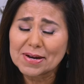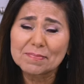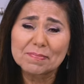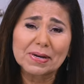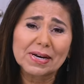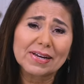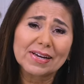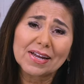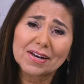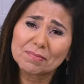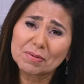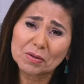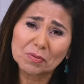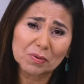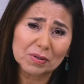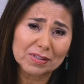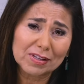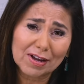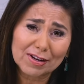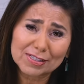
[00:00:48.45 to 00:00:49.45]
But I got to be
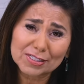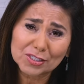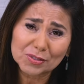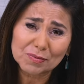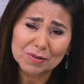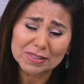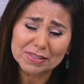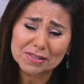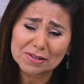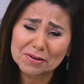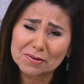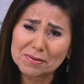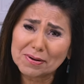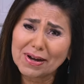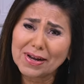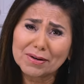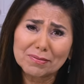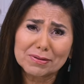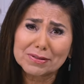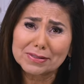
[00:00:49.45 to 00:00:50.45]
real honest with you,
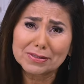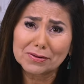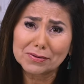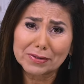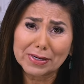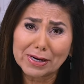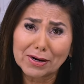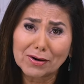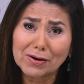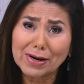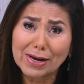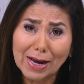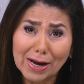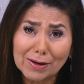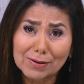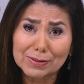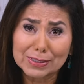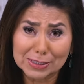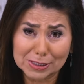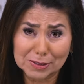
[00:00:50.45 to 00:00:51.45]
I really don't care
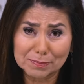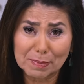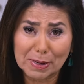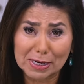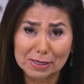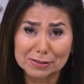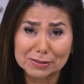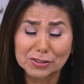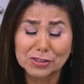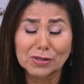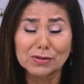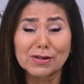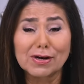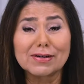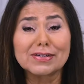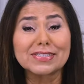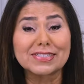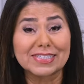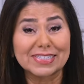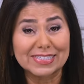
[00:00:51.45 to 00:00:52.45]
how it's spelled, so
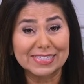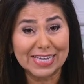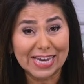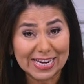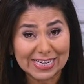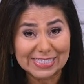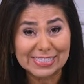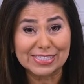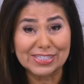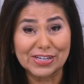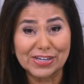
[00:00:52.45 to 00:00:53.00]
long as it tastes